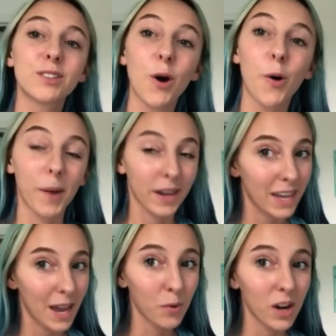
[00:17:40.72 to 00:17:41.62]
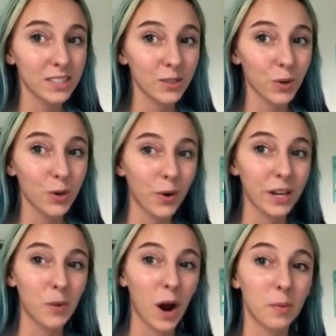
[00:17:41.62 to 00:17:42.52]
So my camera isn't
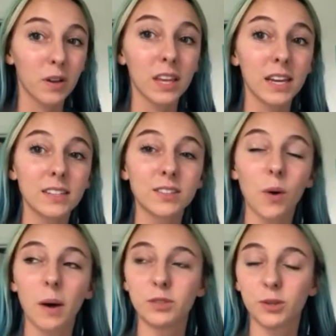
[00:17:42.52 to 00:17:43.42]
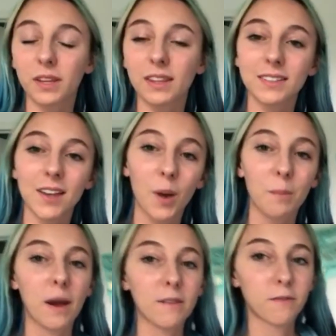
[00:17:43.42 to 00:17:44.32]
recording properly, so I'm doing this on my